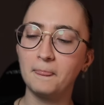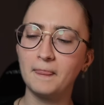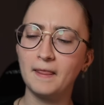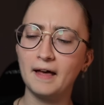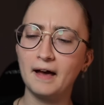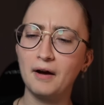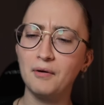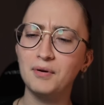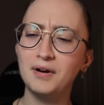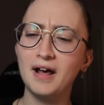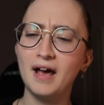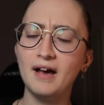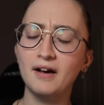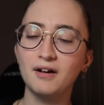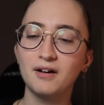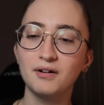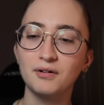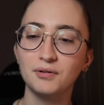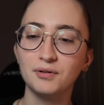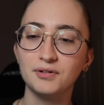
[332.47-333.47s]
how it
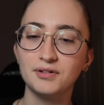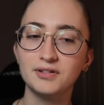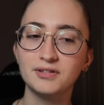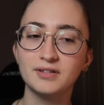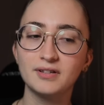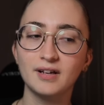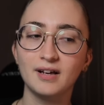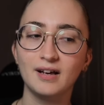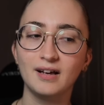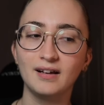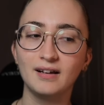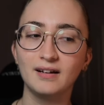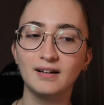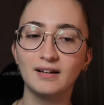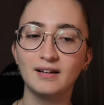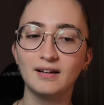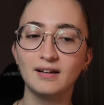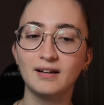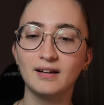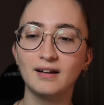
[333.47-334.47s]
echoes and
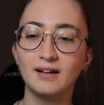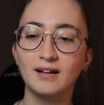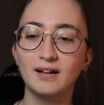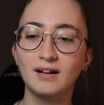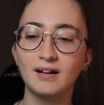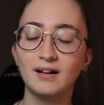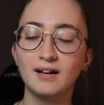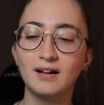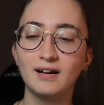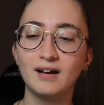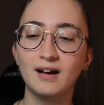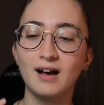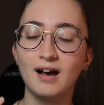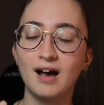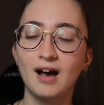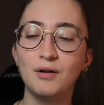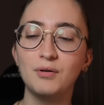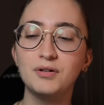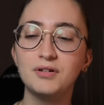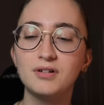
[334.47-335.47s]

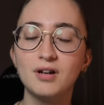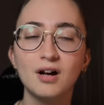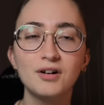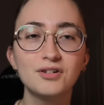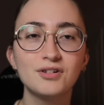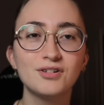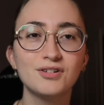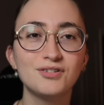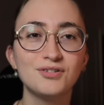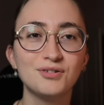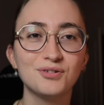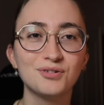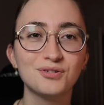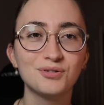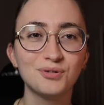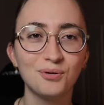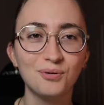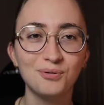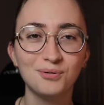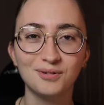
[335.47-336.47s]
how it touches your
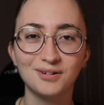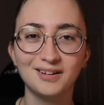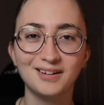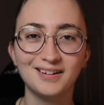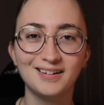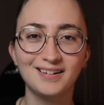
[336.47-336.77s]
soul